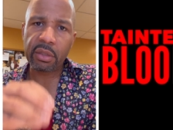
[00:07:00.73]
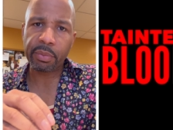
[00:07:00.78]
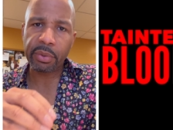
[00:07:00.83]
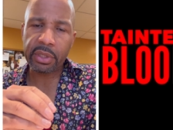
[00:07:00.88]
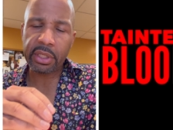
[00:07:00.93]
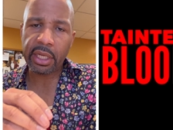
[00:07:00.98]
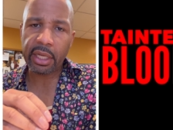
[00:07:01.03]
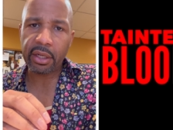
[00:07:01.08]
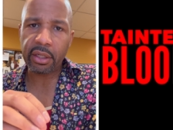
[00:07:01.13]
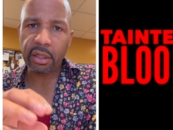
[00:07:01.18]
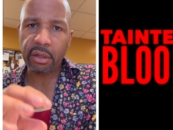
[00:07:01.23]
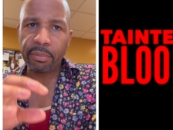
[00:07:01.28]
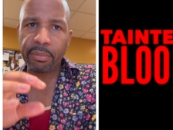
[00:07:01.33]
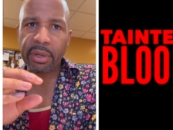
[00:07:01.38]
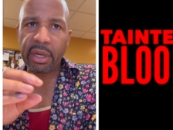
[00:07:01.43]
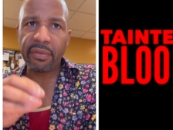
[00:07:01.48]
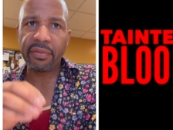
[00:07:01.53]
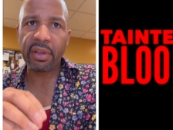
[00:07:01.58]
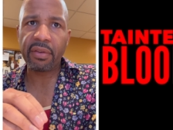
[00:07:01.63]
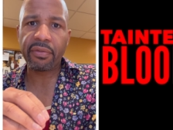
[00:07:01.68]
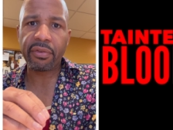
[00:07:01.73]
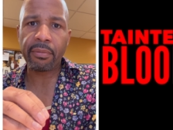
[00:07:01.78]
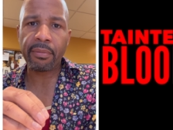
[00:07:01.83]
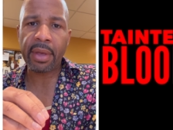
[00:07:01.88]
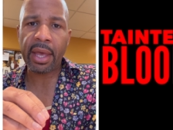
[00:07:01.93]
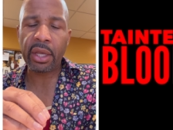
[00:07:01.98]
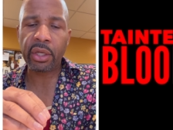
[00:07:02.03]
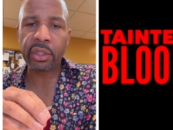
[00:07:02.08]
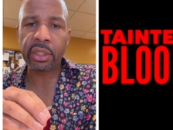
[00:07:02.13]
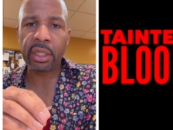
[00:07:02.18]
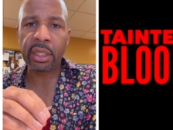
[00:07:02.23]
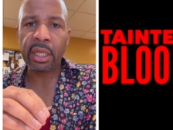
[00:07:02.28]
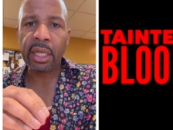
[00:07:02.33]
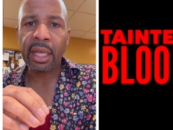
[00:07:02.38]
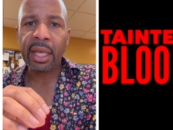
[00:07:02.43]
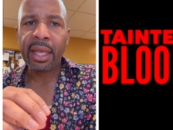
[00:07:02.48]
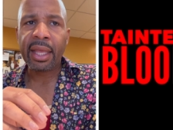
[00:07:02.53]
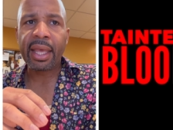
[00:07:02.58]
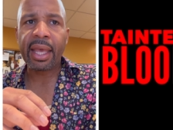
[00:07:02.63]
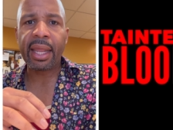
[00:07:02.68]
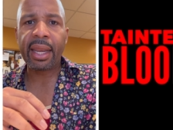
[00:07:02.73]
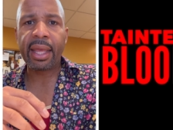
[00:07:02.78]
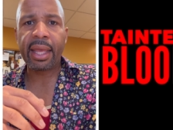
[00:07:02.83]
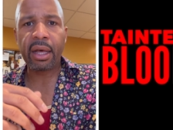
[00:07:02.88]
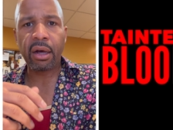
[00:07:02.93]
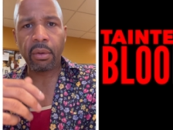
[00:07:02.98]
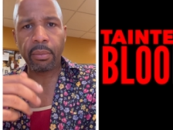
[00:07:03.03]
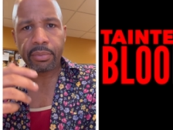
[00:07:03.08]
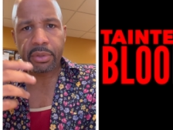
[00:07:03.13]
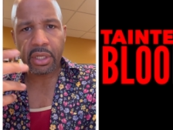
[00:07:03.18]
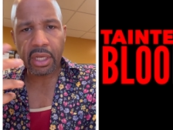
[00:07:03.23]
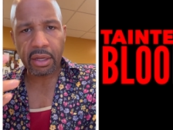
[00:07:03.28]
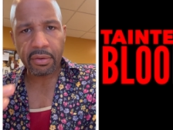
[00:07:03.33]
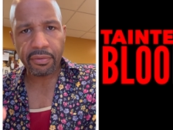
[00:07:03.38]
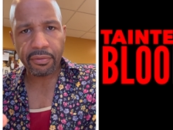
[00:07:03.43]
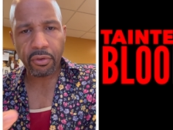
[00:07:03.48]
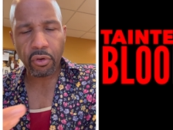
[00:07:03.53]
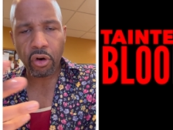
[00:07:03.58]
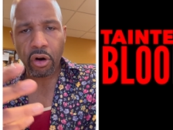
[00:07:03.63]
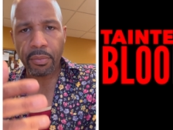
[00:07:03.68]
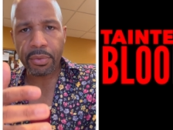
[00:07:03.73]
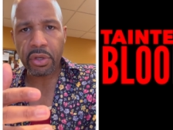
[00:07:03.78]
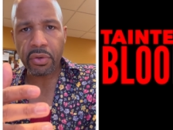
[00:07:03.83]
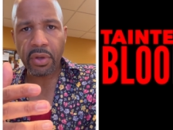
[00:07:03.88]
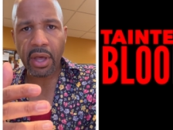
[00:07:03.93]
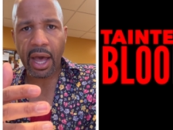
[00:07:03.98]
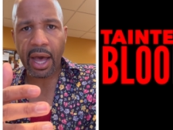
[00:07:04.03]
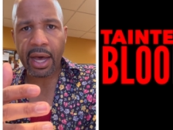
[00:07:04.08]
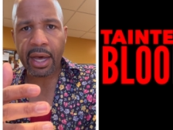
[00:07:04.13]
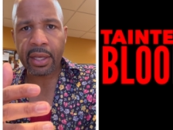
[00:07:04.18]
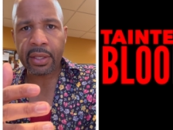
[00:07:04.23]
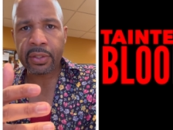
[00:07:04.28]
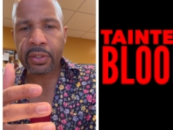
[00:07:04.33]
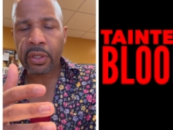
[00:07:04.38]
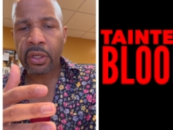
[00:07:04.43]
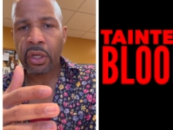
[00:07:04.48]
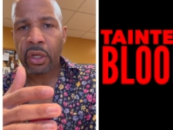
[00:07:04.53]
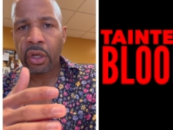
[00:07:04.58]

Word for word: particular bit of information can help to inform you guys